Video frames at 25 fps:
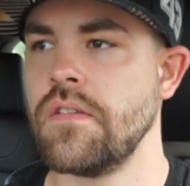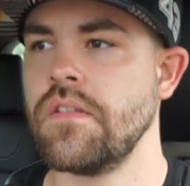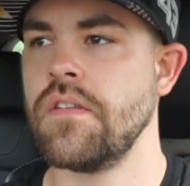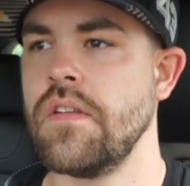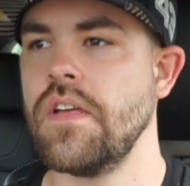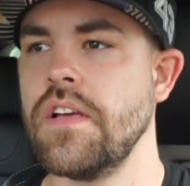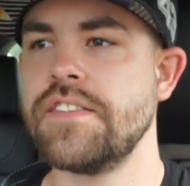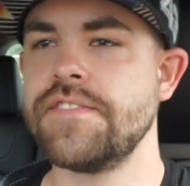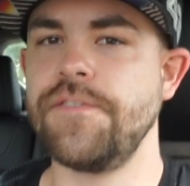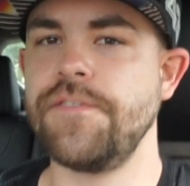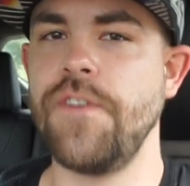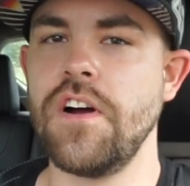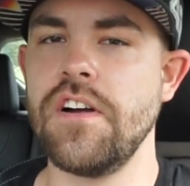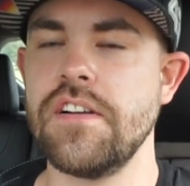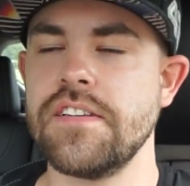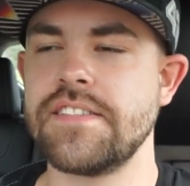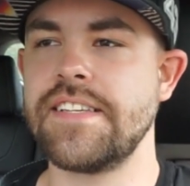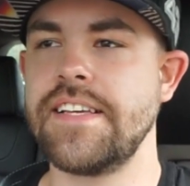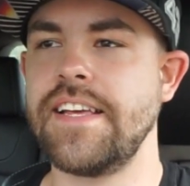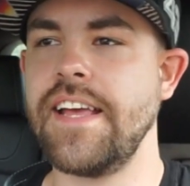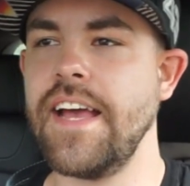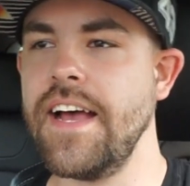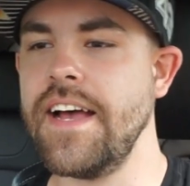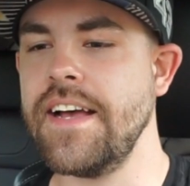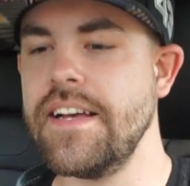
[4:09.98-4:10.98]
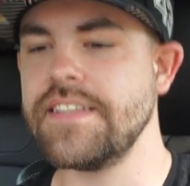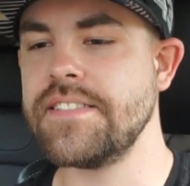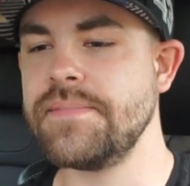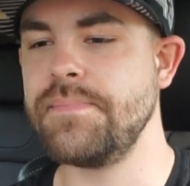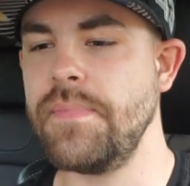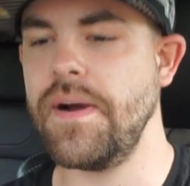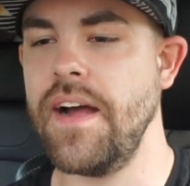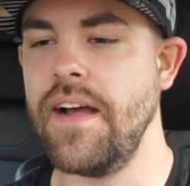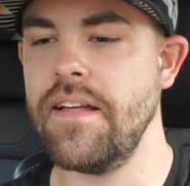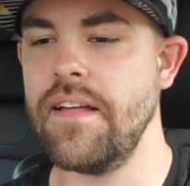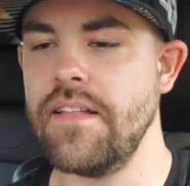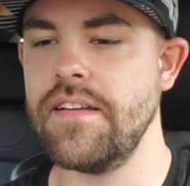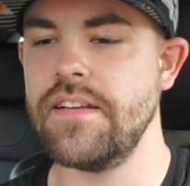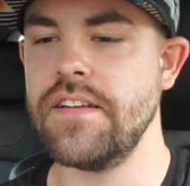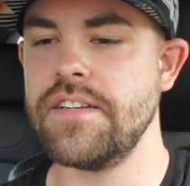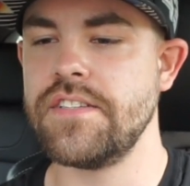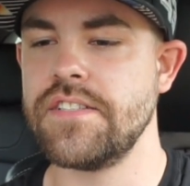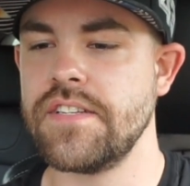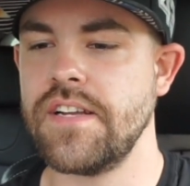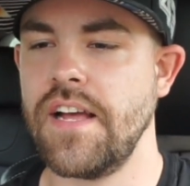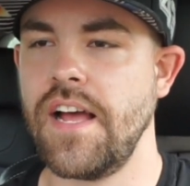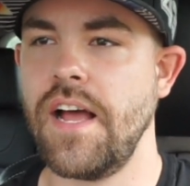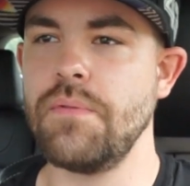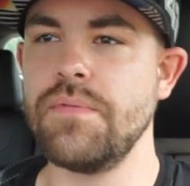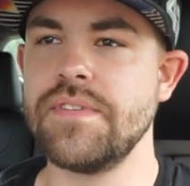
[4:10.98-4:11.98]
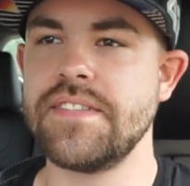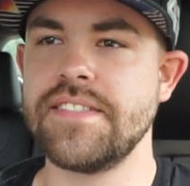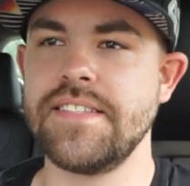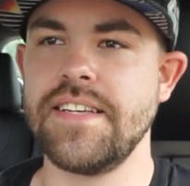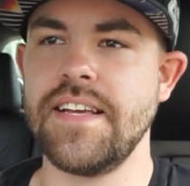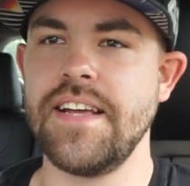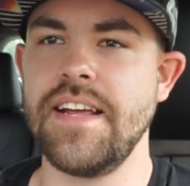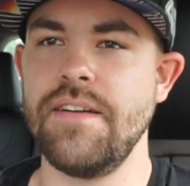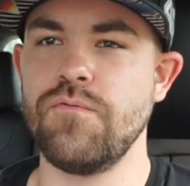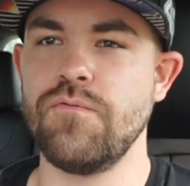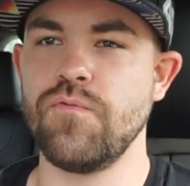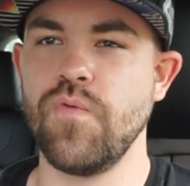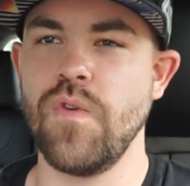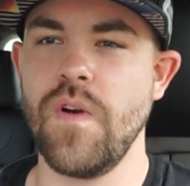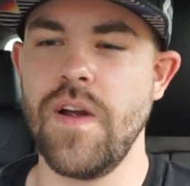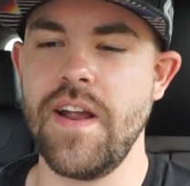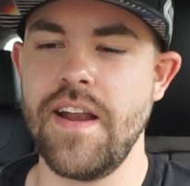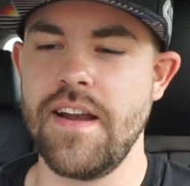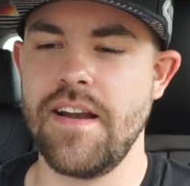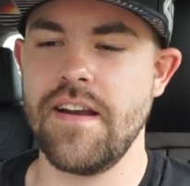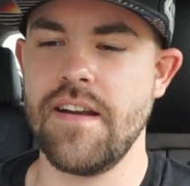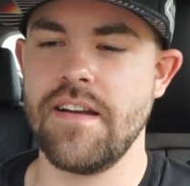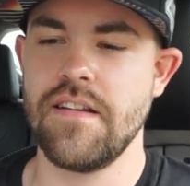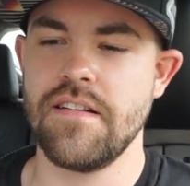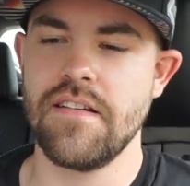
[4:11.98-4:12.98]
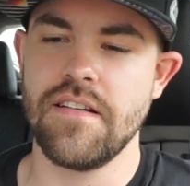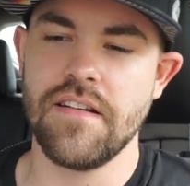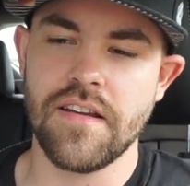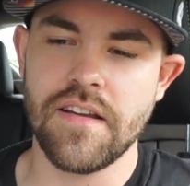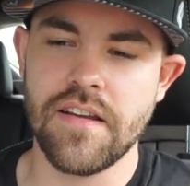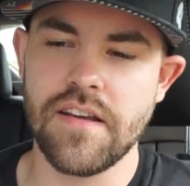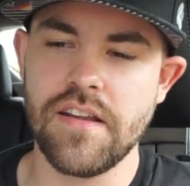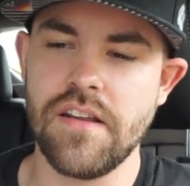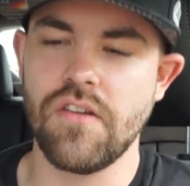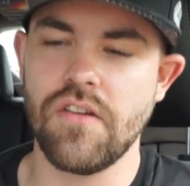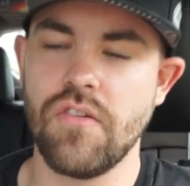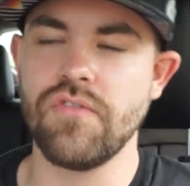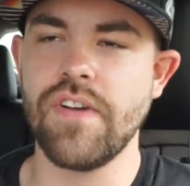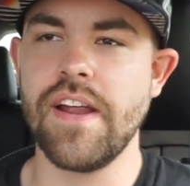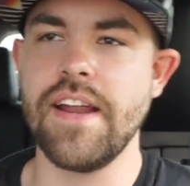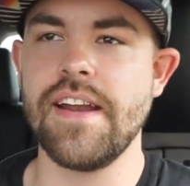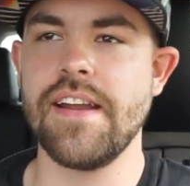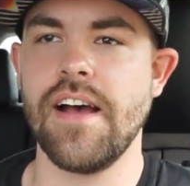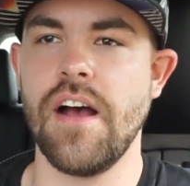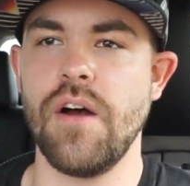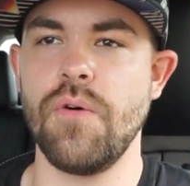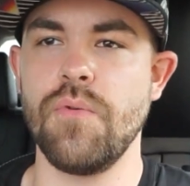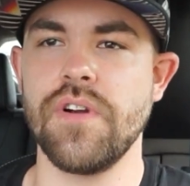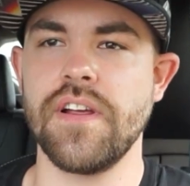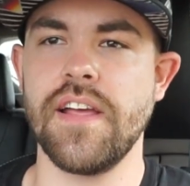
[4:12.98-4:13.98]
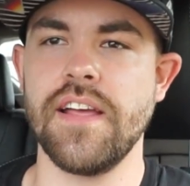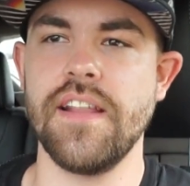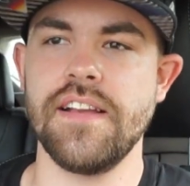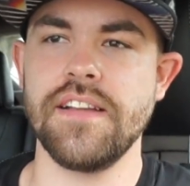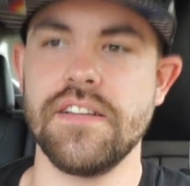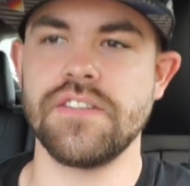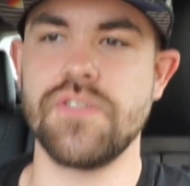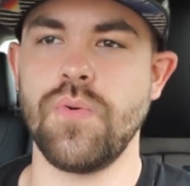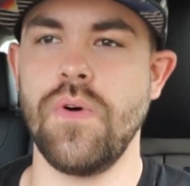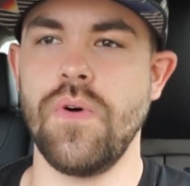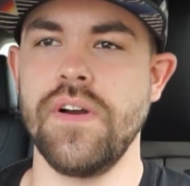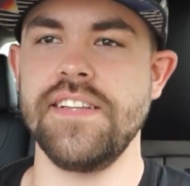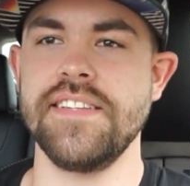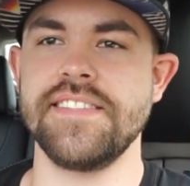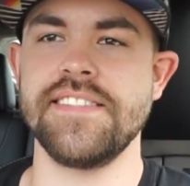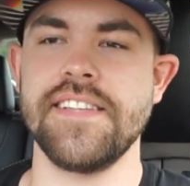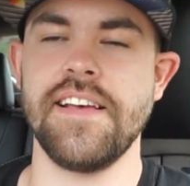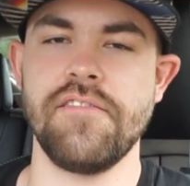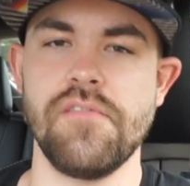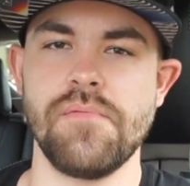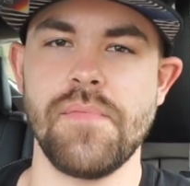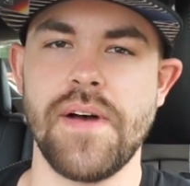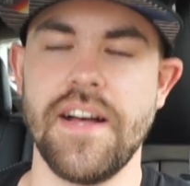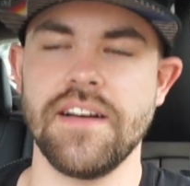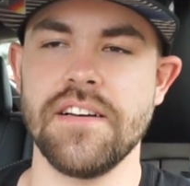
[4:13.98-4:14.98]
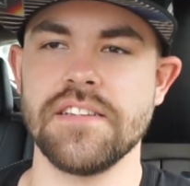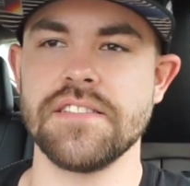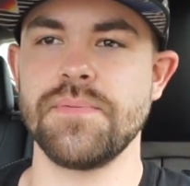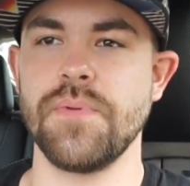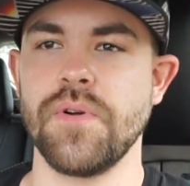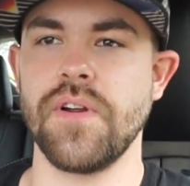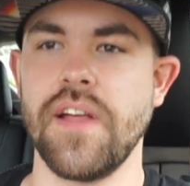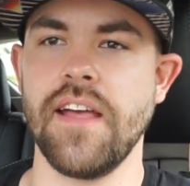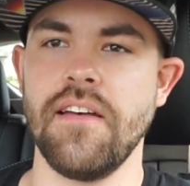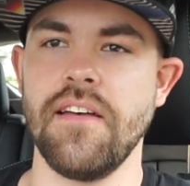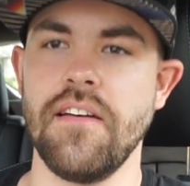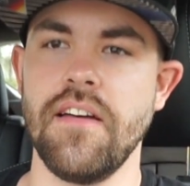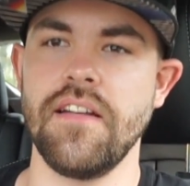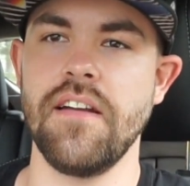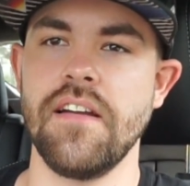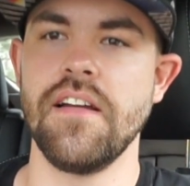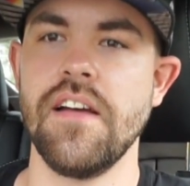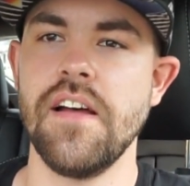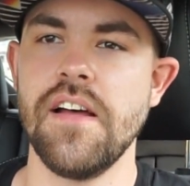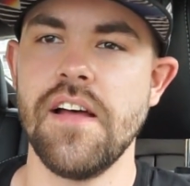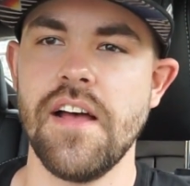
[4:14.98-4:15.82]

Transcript: As far as gas mileage, I would say right now we're getting 27 miles per gallon.